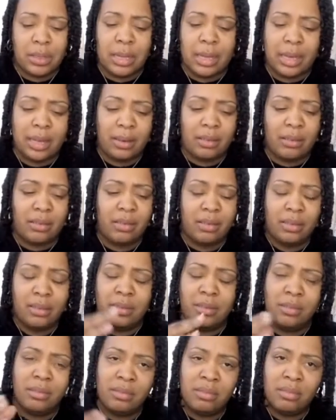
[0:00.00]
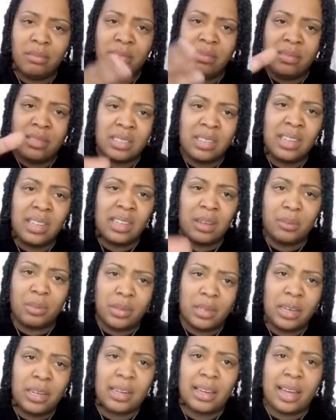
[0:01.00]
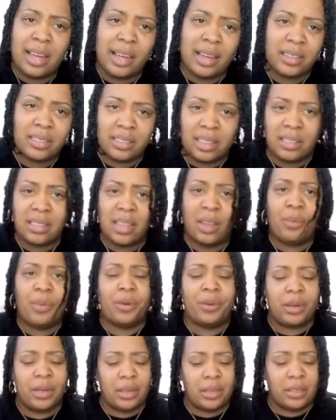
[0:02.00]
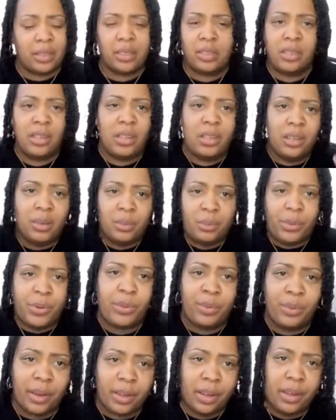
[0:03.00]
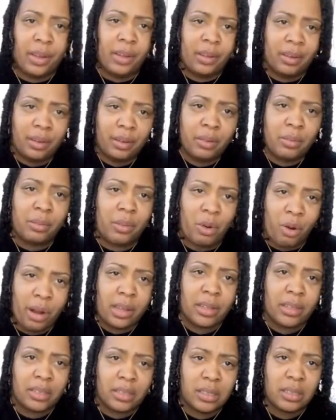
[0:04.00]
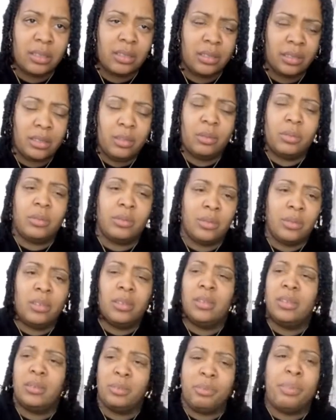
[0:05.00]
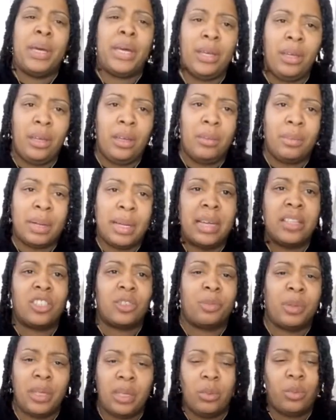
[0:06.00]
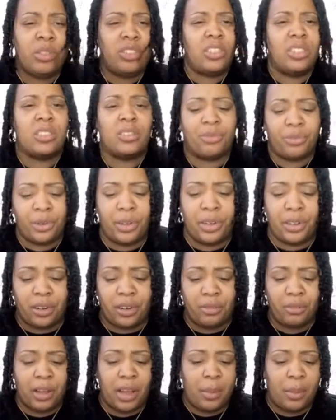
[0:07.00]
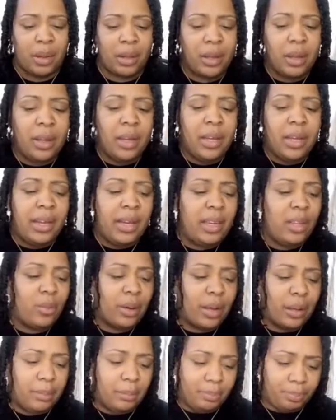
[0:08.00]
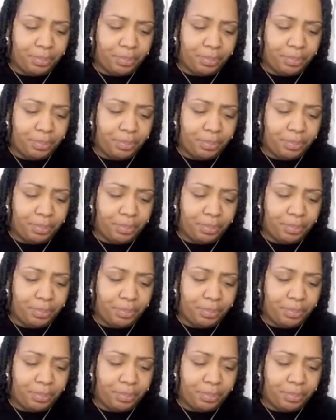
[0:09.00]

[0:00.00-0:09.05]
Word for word: and Slickum, ugly That's their real cousin. Pretty Ricky Marcus P, Pleasure P, was just a friend of the family. Anyway,